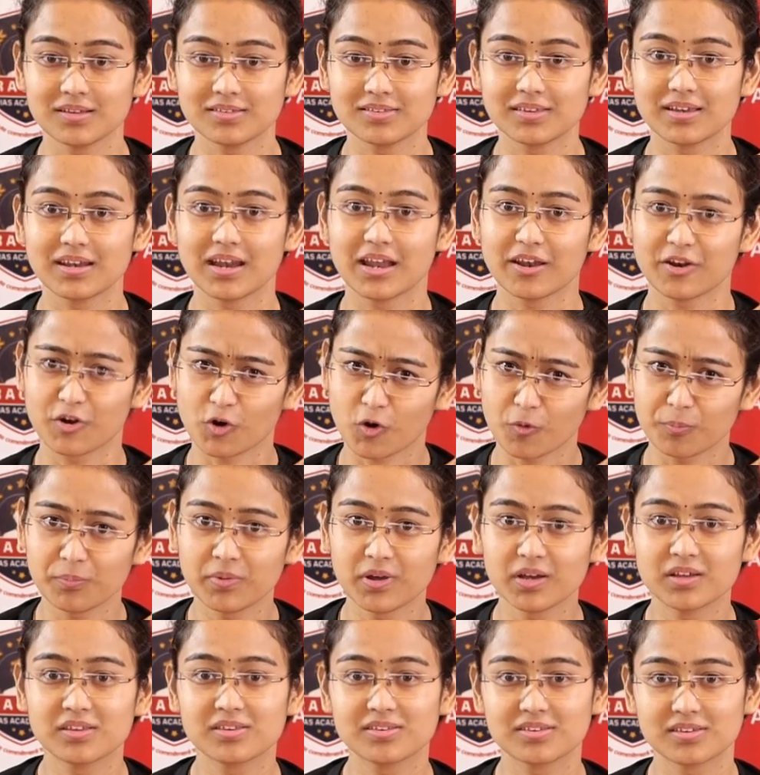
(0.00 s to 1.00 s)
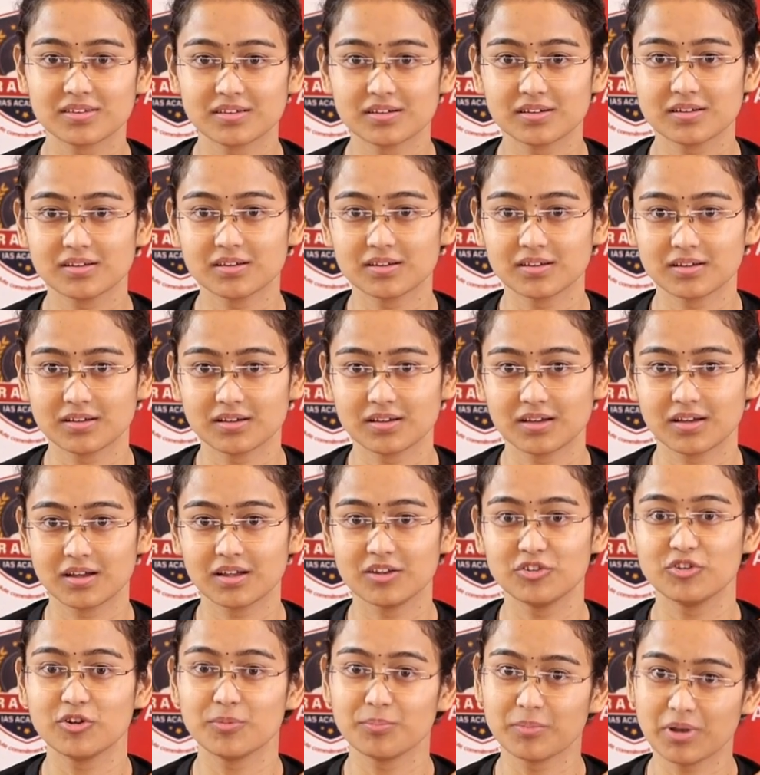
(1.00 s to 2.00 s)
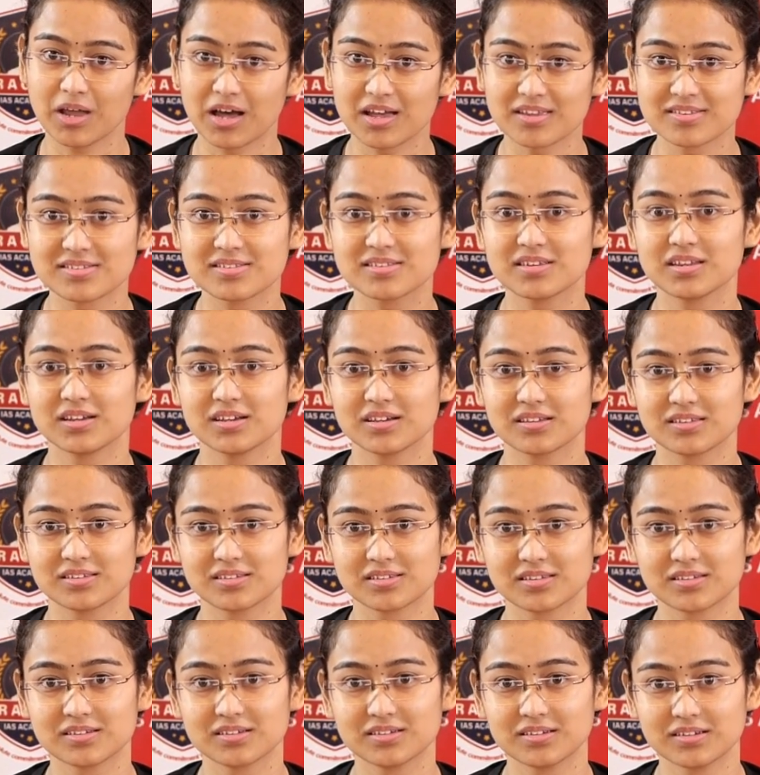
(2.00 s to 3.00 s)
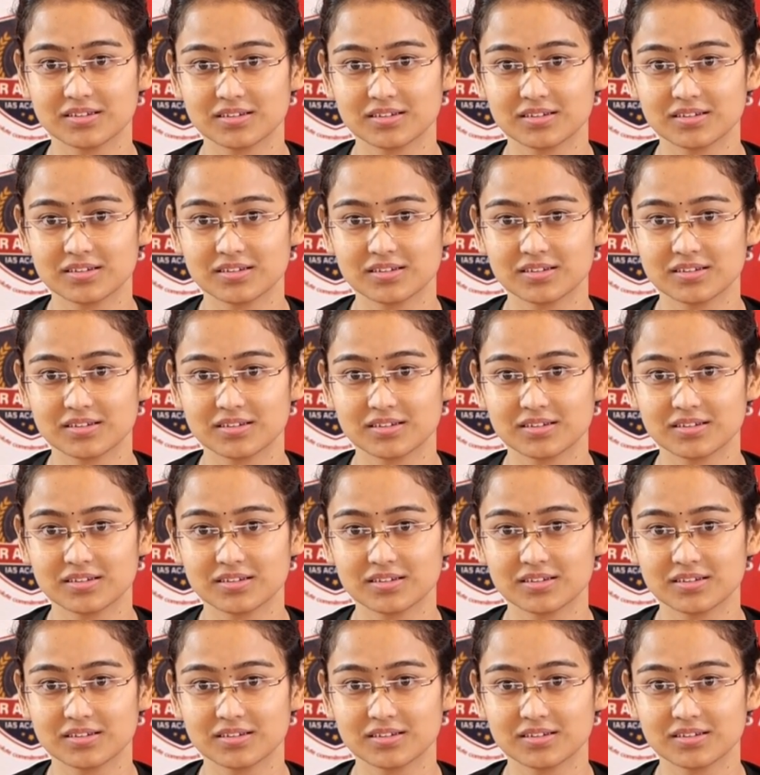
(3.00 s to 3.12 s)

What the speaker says: Sir, aerobics and gymnastics.